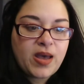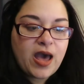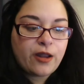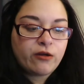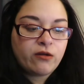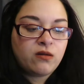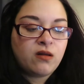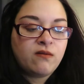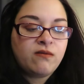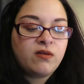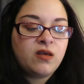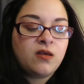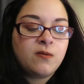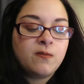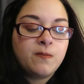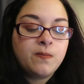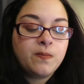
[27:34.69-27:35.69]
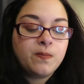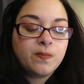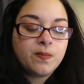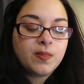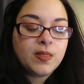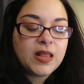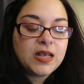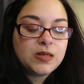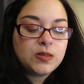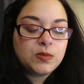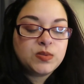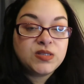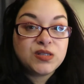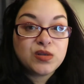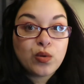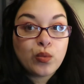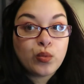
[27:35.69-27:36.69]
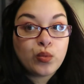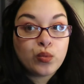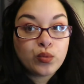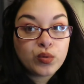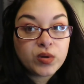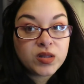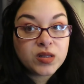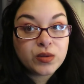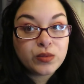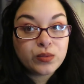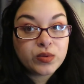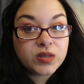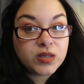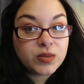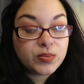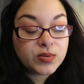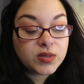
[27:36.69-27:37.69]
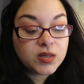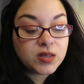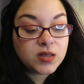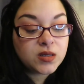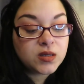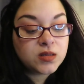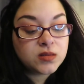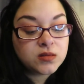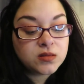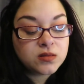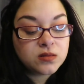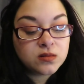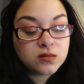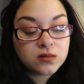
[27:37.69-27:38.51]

pattern of it. It's really, really pretty, guys.